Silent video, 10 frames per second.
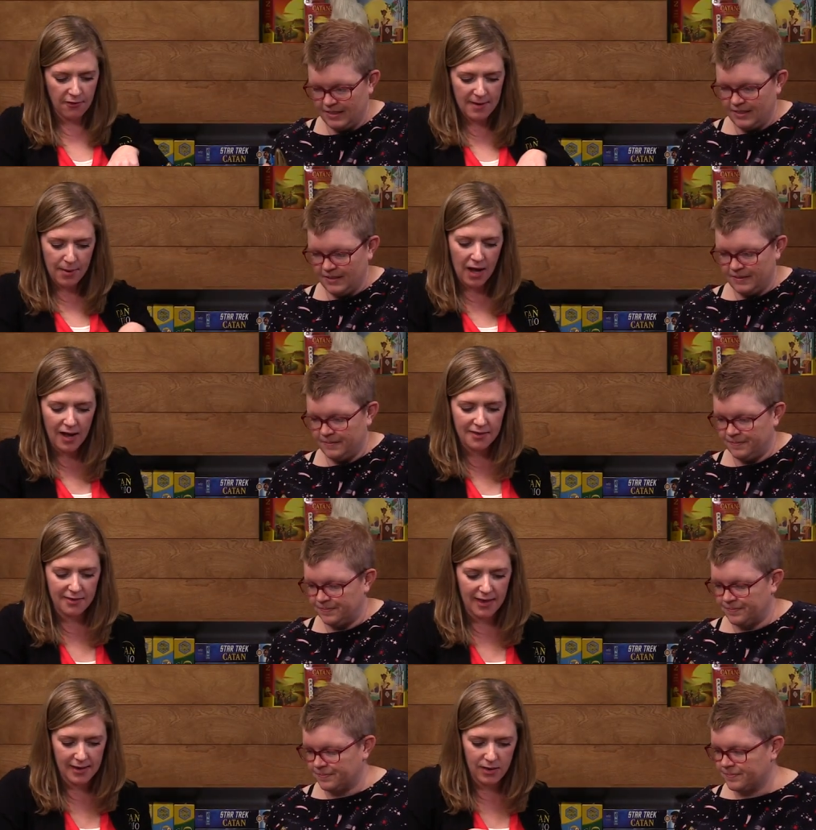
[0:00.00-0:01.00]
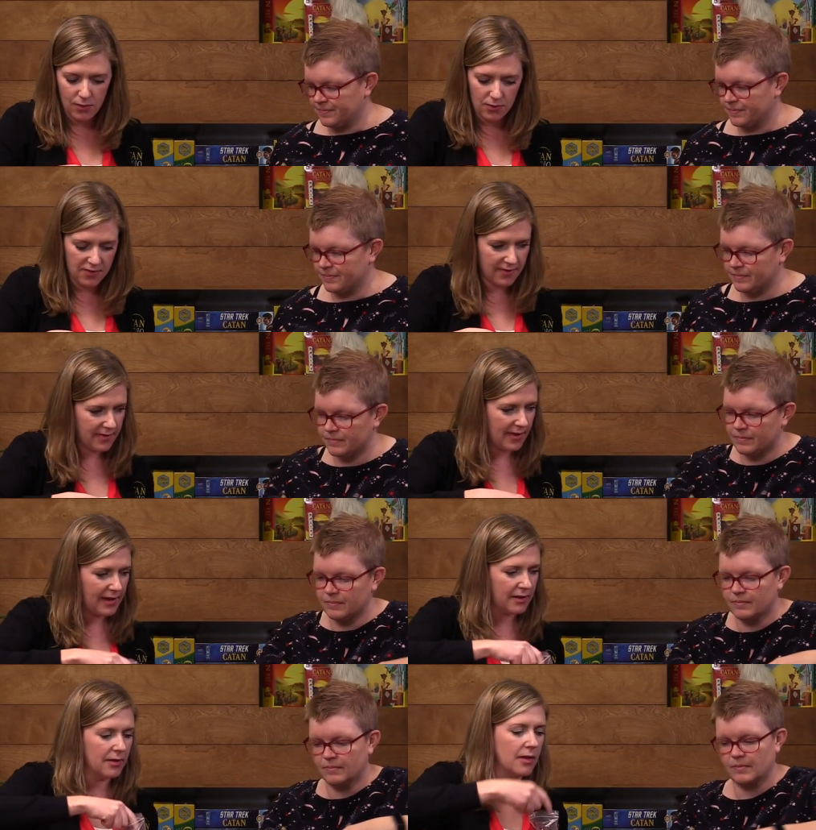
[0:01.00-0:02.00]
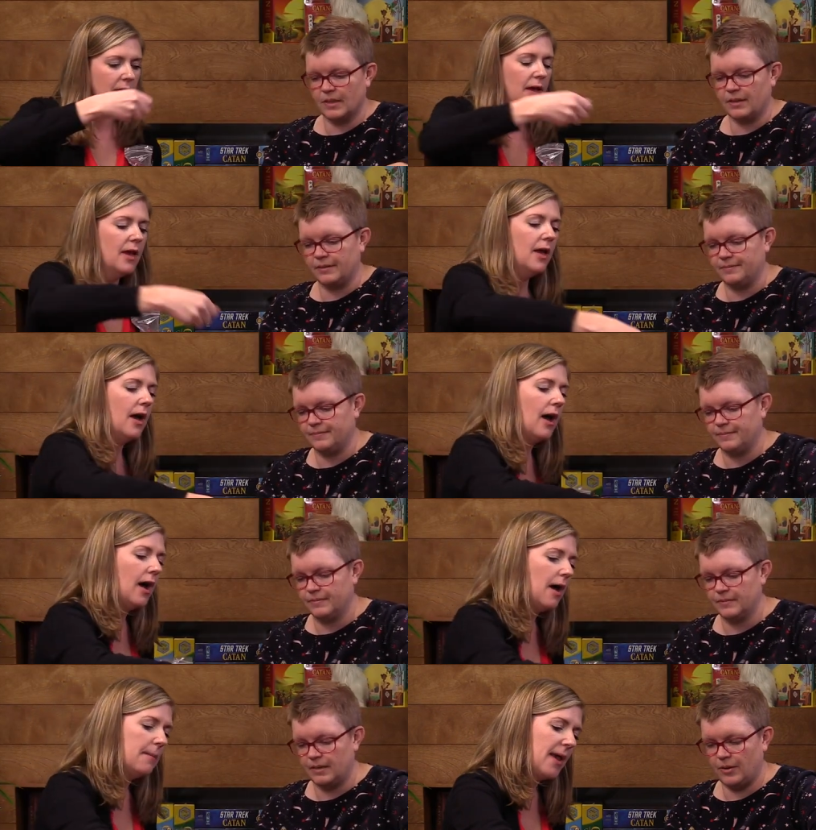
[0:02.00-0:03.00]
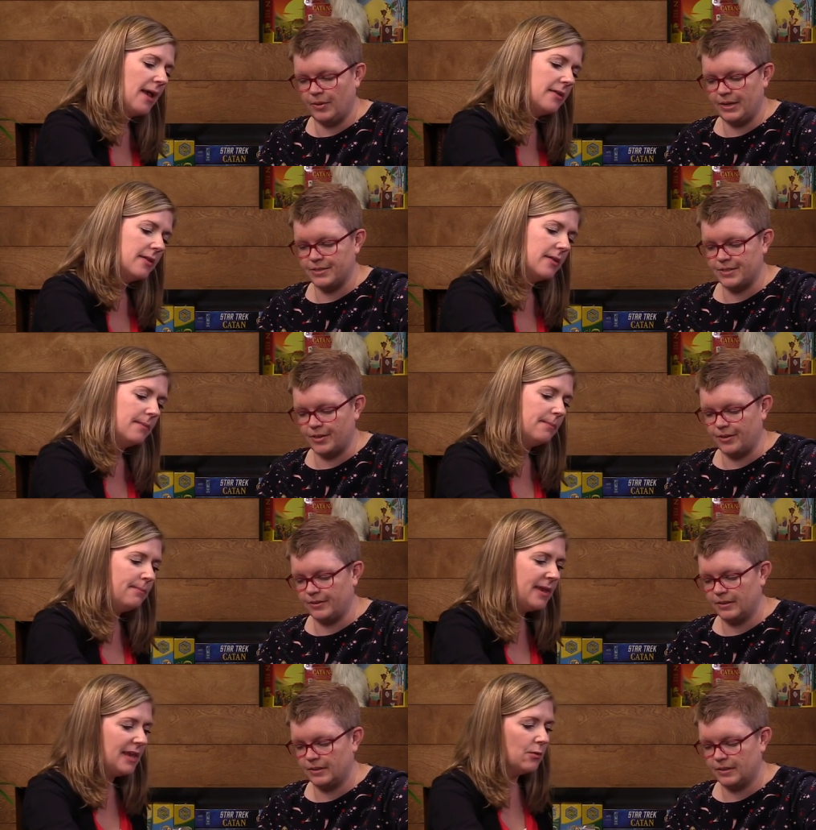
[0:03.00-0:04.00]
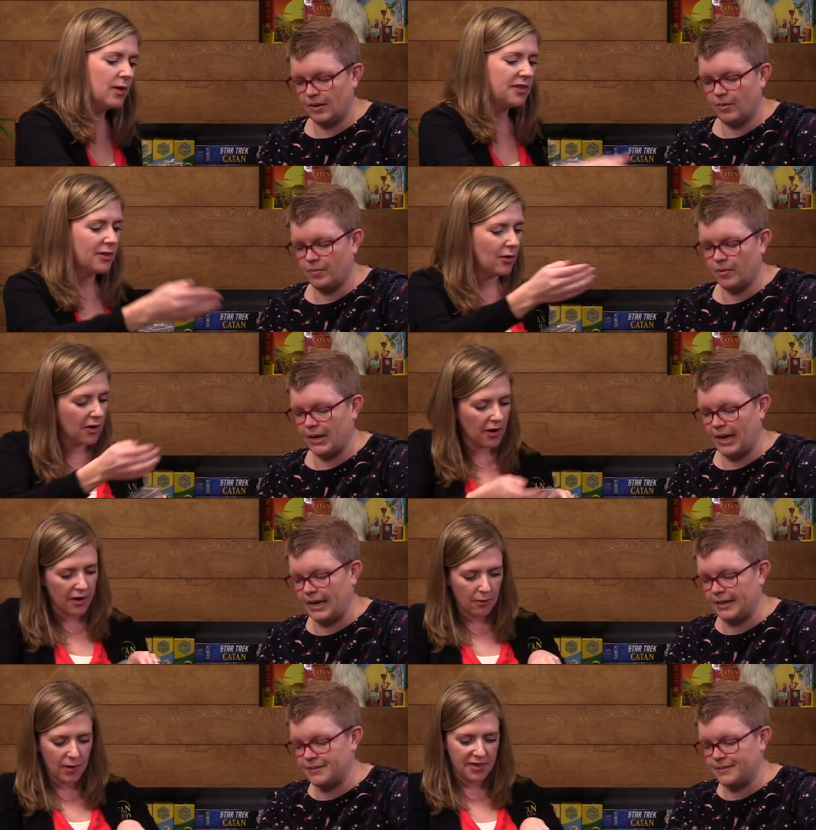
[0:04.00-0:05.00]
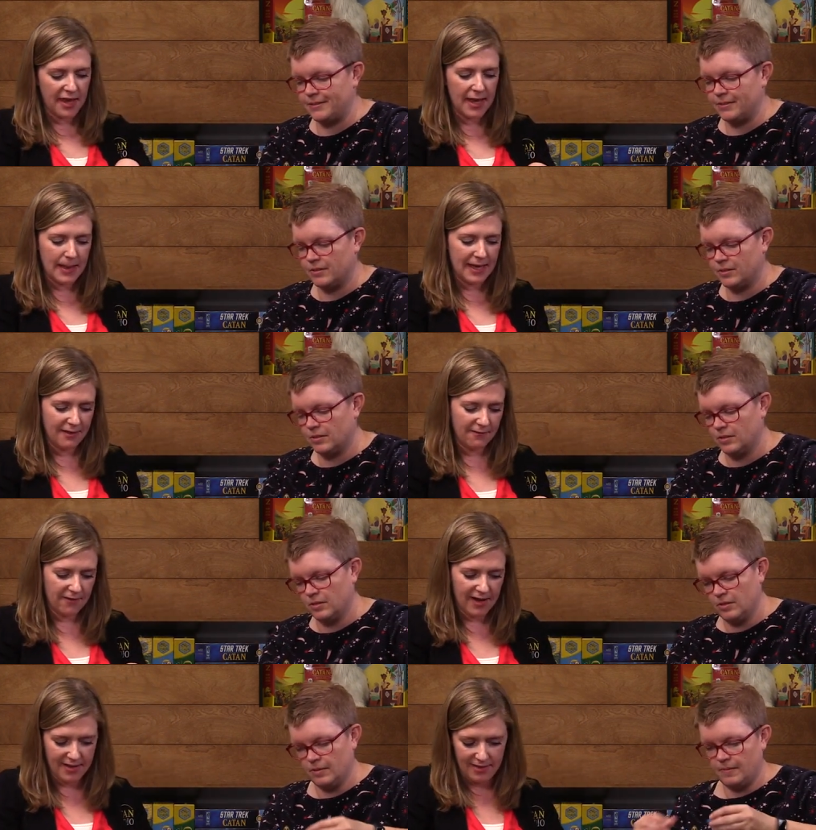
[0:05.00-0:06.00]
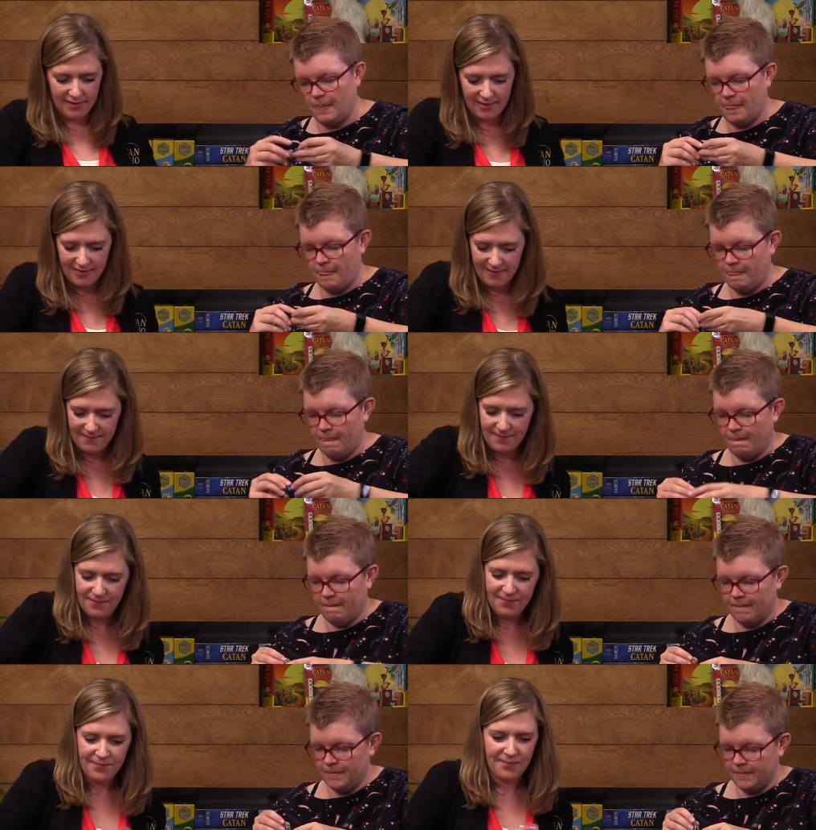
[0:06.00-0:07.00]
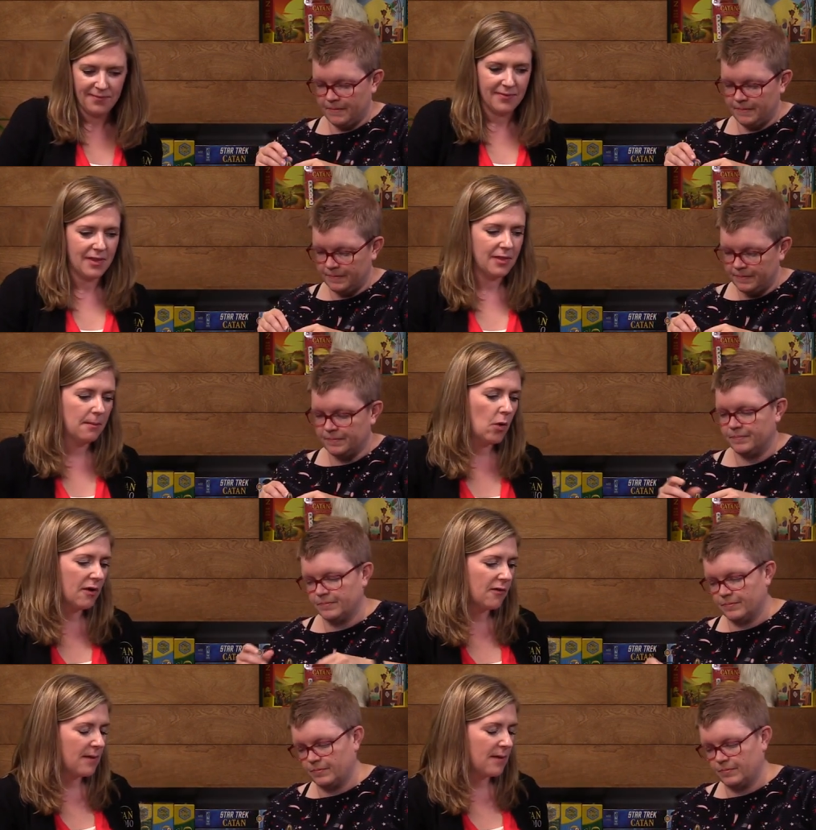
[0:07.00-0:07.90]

Speaker 1: Freight pods let you settle um, and meet with your with alien friends. The more